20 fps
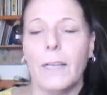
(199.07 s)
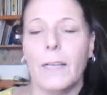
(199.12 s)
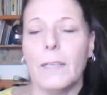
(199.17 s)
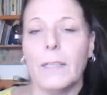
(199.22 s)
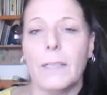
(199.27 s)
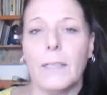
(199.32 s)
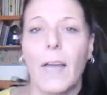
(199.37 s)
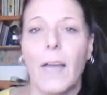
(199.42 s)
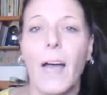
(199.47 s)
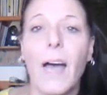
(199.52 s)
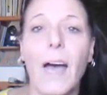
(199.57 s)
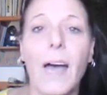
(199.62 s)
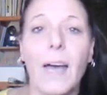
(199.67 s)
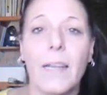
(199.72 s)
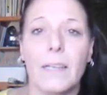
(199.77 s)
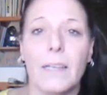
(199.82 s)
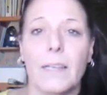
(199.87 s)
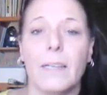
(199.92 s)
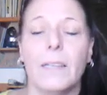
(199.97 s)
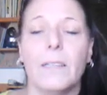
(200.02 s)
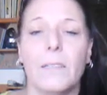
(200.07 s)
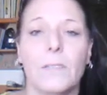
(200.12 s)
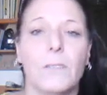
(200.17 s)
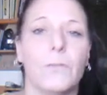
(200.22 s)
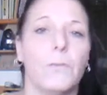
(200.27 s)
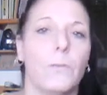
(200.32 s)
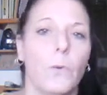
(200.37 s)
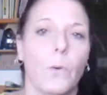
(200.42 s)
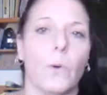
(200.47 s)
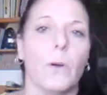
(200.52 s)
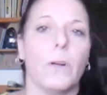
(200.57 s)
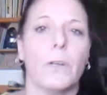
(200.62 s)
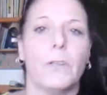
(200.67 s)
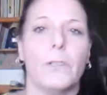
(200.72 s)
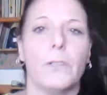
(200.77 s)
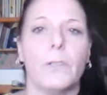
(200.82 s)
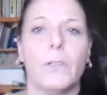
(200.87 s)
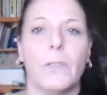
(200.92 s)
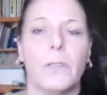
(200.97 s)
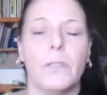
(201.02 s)
And God is for
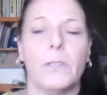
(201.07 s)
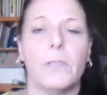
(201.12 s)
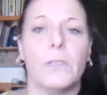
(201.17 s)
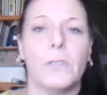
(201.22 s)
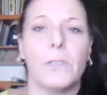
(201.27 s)
good.